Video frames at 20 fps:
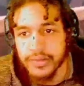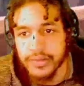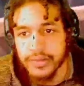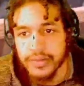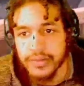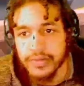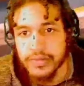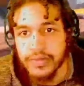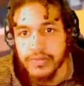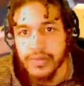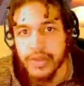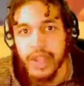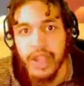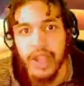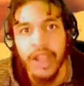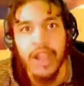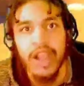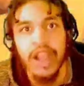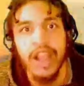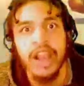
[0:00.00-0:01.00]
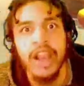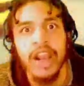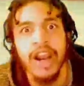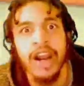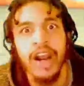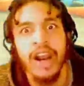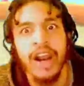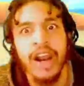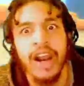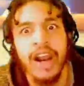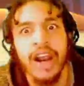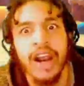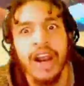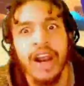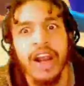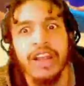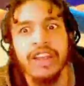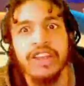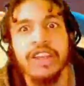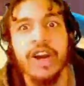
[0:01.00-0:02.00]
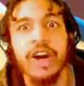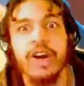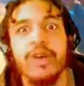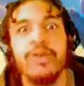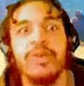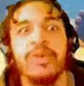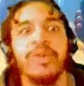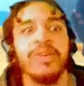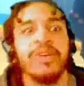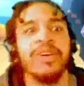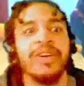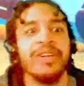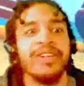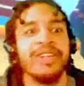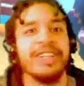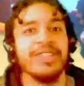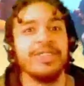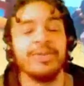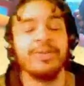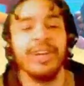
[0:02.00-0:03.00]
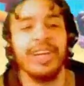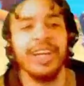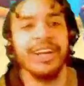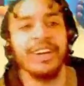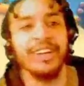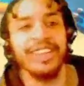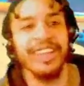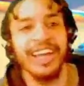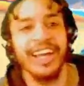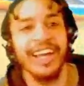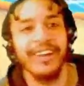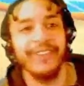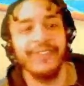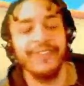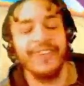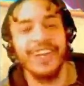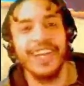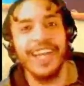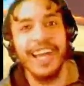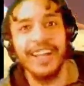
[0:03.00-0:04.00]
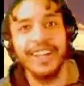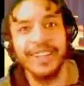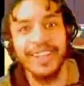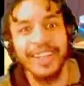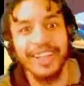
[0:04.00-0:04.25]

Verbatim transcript: Mario Party 7. Yo, did you hear that finale?